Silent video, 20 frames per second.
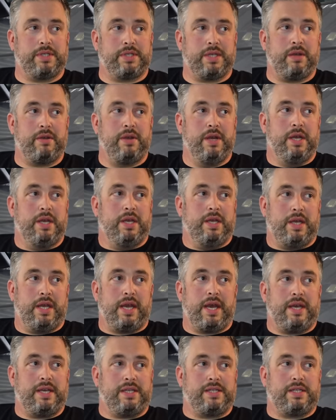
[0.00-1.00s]
So
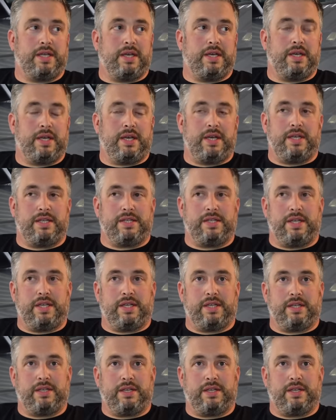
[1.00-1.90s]
yeah, it's an